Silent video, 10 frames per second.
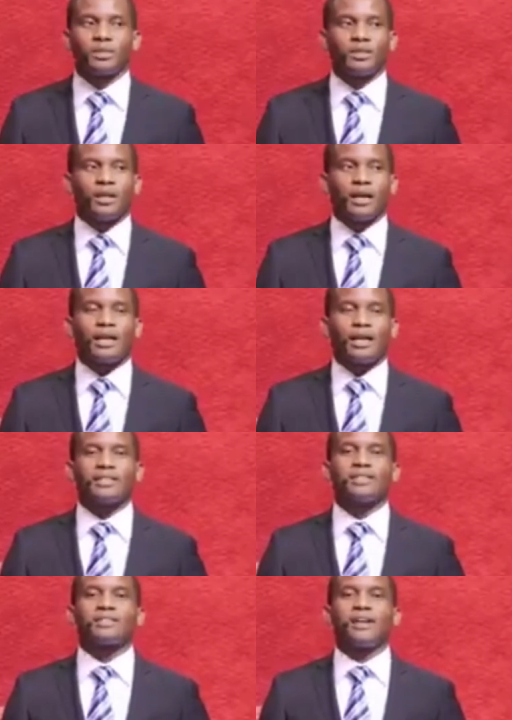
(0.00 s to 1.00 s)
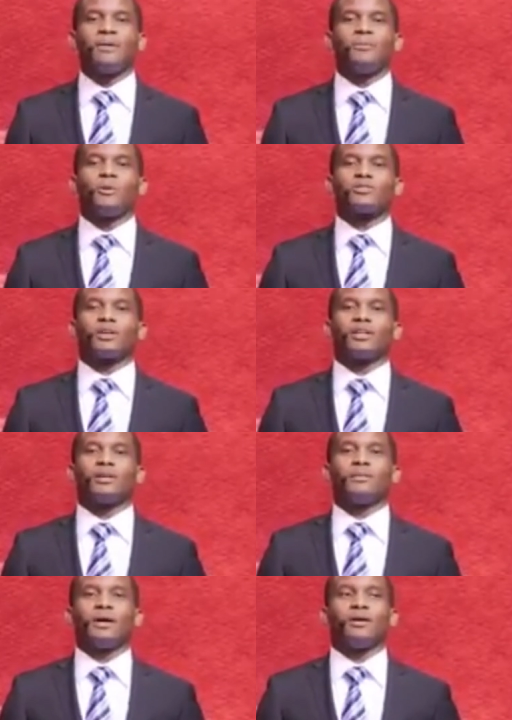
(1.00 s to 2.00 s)
And at this time, we are talking
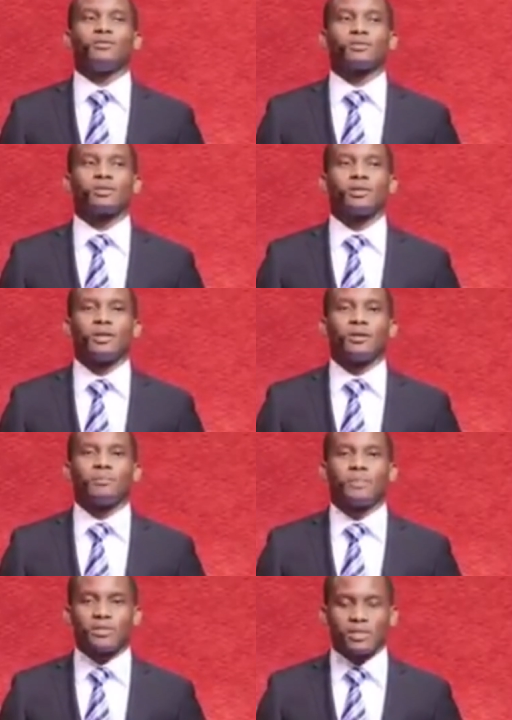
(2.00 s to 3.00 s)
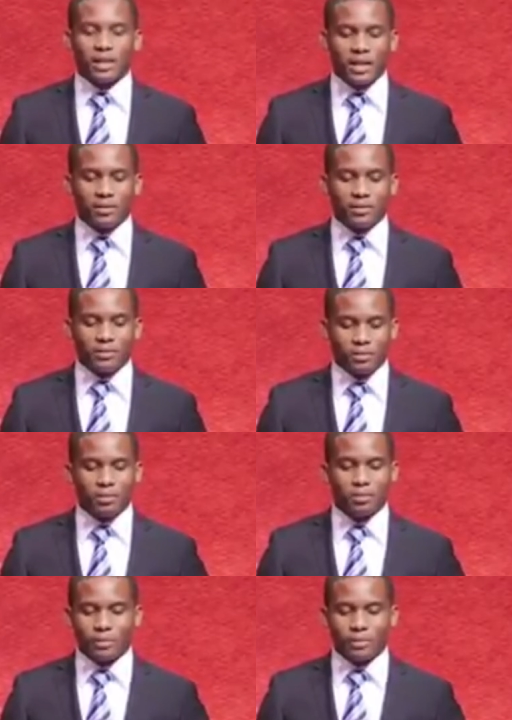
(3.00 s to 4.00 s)
about personal
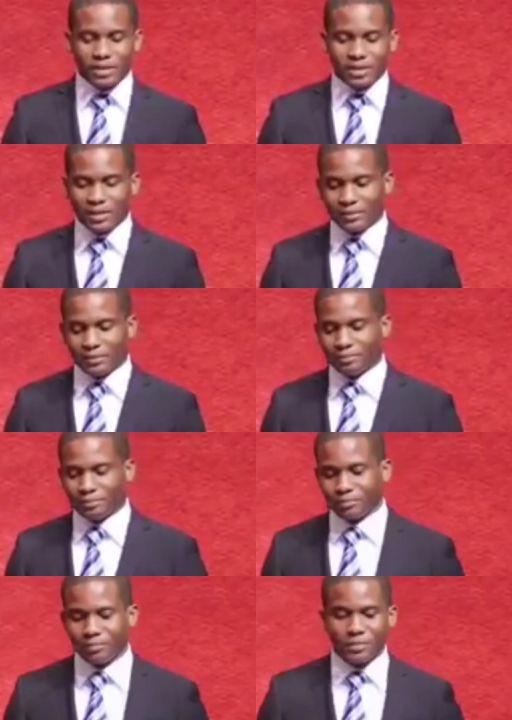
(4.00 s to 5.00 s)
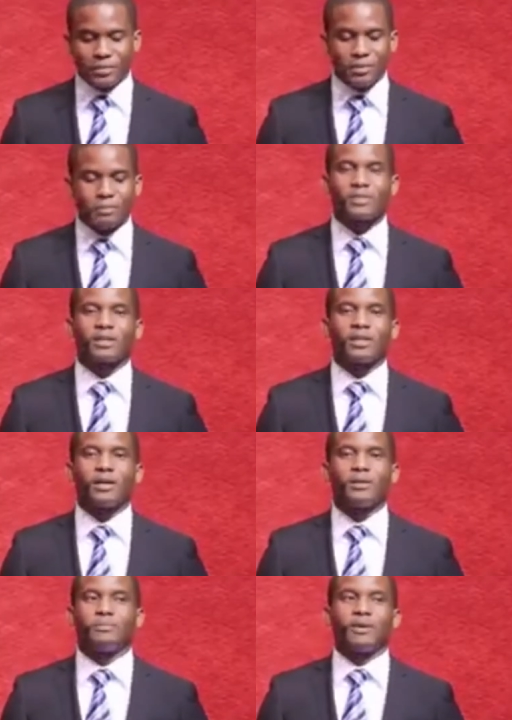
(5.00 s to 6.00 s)
branding
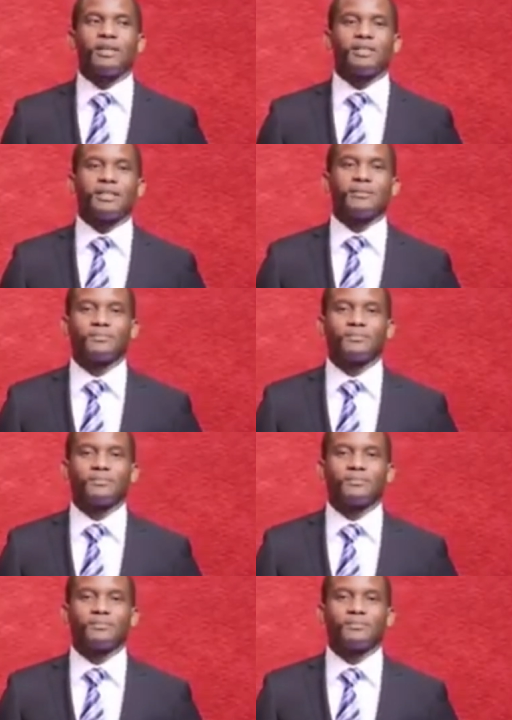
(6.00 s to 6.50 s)
personal branding.